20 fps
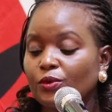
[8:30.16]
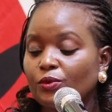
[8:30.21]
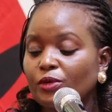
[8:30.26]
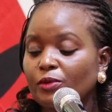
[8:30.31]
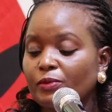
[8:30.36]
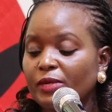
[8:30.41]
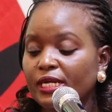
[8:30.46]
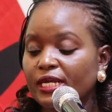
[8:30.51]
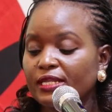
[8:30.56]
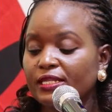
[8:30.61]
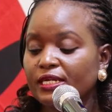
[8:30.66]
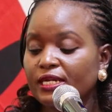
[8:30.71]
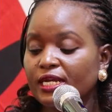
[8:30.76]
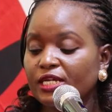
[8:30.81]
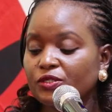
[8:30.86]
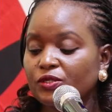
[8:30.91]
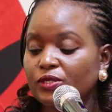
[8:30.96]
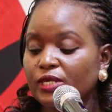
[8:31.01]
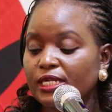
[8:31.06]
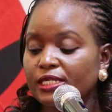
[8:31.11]
women at the
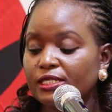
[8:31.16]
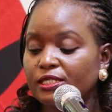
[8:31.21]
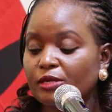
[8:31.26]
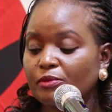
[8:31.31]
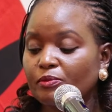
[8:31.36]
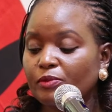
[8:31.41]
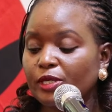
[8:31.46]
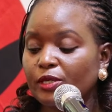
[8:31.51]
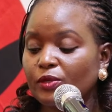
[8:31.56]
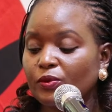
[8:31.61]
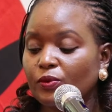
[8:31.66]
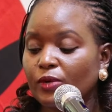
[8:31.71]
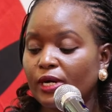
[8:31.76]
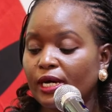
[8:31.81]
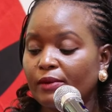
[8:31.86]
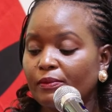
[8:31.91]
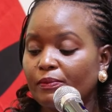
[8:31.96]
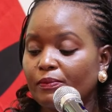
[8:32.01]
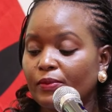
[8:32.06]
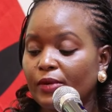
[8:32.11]
National Assembly
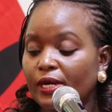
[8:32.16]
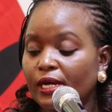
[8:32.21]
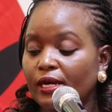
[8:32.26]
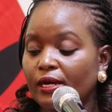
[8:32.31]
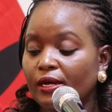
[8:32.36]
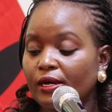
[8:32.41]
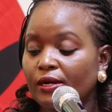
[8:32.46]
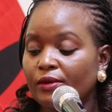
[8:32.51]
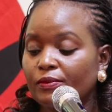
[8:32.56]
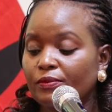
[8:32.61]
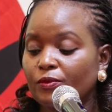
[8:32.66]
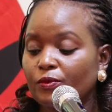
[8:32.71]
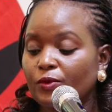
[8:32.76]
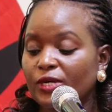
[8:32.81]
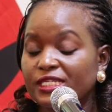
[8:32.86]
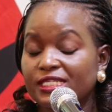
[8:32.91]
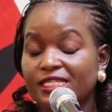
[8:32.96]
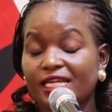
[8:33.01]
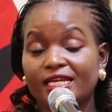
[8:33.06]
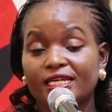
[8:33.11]
were
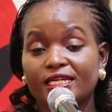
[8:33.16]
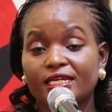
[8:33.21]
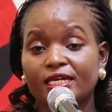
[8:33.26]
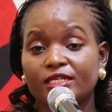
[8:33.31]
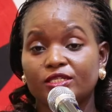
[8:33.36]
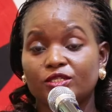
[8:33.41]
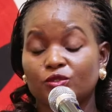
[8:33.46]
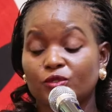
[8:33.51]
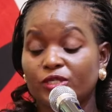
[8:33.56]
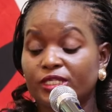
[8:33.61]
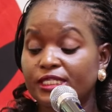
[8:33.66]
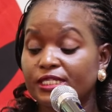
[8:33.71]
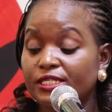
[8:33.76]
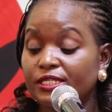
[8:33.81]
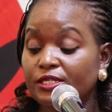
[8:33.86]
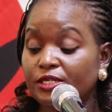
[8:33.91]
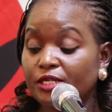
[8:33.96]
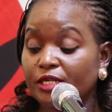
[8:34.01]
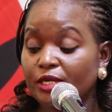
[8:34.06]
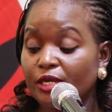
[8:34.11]
standing at
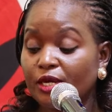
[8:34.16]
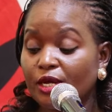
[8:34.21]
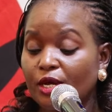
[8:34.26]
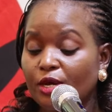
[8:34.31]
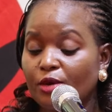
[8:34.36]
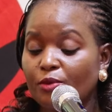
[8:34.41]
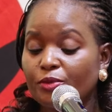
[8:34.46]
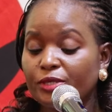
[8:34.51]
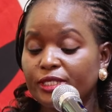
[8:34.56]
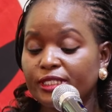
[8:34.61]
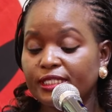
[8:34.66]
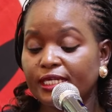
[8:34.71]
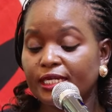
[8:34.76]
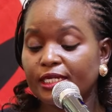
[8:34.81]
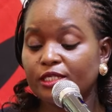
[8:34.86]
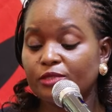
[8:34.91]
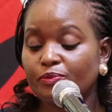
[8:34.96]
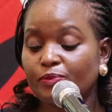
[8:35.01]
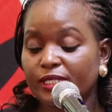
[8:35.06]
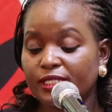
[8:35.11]

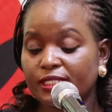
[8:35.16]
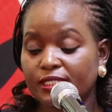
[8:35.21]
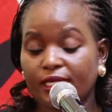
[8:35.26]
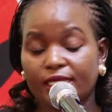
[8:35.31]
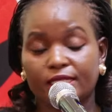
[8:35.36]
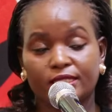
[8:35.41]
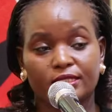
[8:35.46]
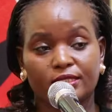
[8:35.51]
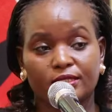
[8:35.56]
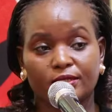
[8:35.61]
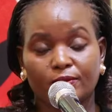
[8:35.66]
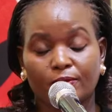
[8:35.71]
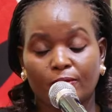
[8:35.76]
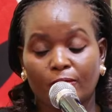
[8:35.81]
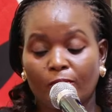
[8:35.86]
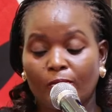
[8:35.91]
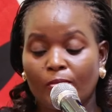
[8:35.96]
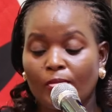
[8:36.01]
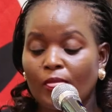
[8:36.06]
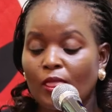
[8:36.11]
23.8%.
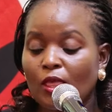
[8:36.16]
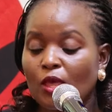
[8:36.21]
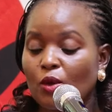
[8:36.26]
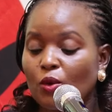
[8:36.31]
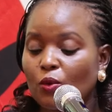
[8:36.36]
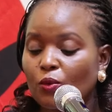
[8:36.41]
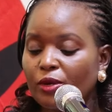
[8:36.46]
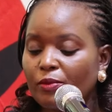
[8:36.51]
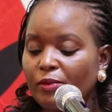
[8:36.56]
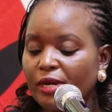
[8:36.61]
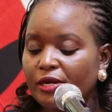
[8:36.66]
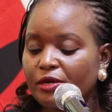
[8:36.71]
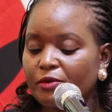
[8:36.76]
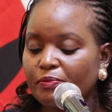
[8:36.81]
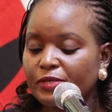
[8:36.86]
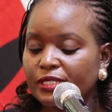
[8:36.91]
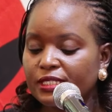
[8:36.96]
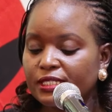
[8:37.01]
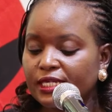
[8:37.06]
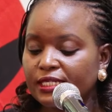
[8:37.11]
Women
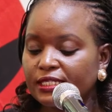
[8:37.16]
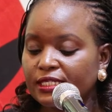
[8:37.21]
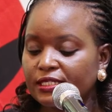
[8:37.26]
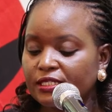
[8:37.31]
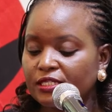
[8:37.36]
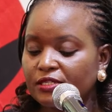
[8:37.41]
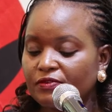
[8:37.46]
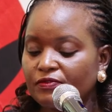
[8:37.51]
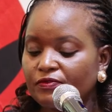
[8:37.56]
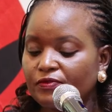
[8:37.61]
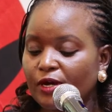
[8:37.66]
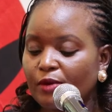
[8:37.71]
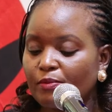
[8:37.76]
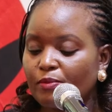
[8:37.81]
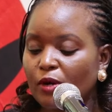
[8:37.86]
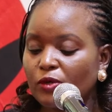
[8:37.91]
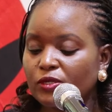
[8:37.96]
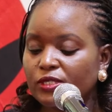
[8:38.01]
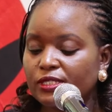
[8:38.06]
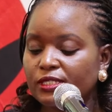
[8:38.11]
representative
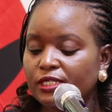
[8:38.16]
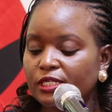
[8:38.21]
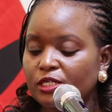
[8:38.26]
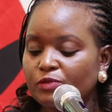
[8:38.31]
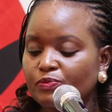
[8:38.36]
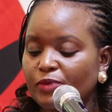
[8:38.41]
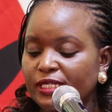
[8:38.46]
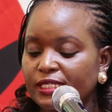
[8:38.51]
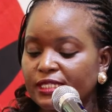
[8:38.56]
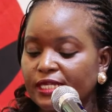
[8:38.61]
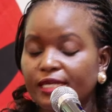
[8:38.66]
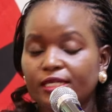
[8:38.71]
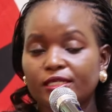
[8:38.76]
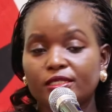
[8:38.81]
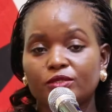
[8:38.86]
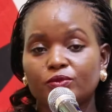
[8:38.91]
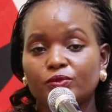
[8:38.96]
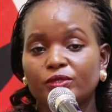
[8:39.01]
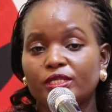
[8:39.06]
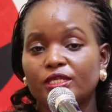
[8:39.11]
about
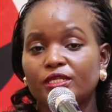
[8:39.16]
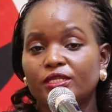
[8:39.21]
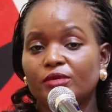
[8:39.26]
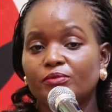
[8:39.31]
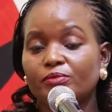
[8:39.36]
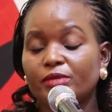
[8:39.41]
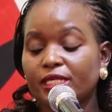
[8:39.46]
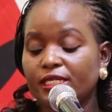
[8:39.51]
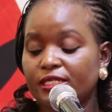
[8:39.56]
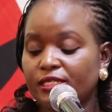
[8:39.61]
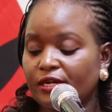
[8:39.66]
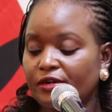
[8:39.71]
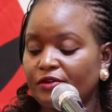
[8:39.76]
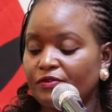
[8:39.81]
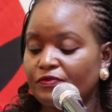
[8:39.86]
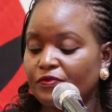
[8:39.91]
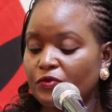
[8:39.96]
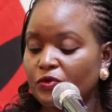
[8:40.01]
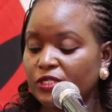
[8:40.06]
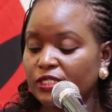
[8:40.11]
6% within the military
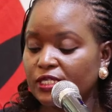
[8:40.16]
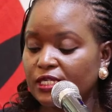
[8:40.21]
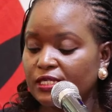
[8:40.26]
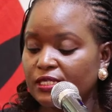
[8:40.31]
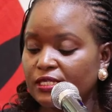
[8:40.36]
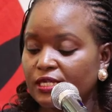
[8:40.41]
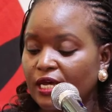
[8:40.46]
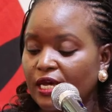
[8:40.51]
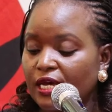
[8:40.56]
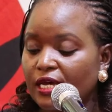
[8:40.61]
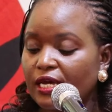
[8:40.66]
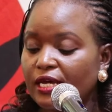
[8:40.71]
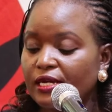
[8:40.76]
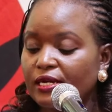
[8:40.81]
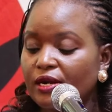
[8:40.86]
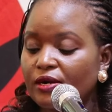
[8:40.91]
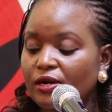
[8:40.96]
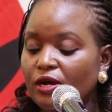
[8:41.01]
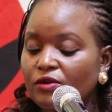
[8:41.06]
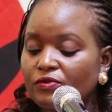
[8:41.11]
forces and
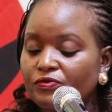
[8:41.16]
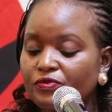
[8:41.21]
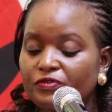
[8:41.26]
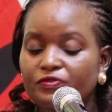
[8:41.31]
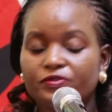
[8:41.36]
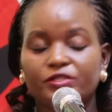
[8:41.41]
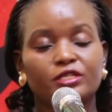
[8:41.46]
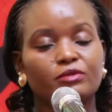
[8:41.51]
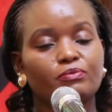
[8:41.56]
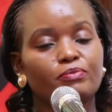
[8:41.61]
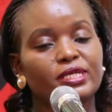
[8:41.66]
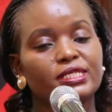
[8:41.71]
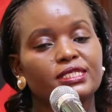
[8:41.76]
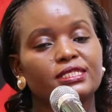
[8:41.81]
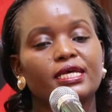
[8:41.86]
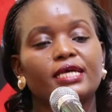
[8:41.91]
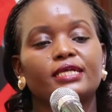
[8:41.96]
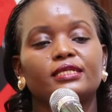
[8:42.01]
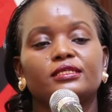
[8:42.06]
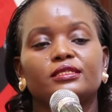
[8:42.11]
around
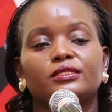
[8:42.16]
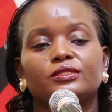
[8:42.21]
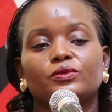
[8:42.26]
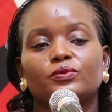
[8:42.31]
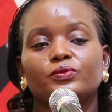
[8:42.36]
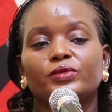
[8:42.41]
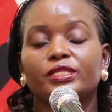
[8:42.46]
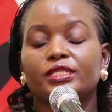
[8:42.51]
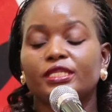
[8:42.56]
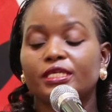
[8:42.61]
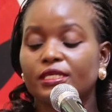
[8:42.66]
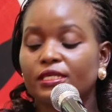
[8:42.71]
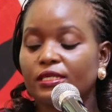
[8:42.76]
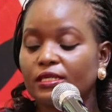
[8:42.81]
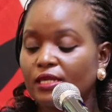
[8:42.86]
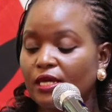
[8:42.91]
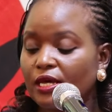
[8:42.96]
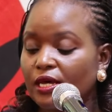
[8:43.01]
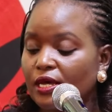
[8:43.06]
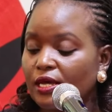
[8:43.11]
15%
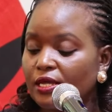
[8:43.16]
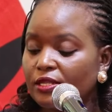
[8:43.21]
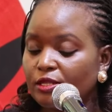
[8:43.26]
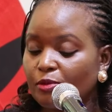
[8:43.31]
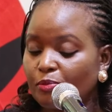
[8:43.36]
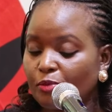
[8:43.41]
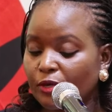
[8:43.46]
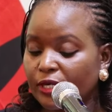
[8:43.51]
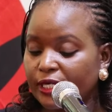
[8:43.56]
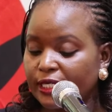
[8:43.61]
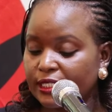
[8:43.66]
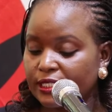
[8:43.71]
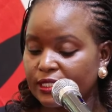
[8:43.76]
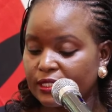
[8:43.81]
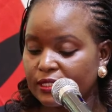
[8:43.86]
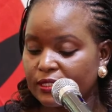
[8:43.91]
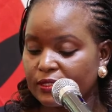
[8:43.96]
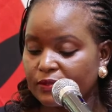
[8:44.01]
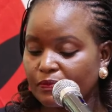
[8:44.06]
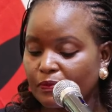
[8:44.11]
within the
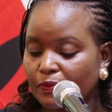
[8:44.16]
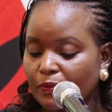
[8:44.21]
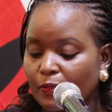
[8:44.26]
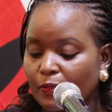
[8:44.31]
police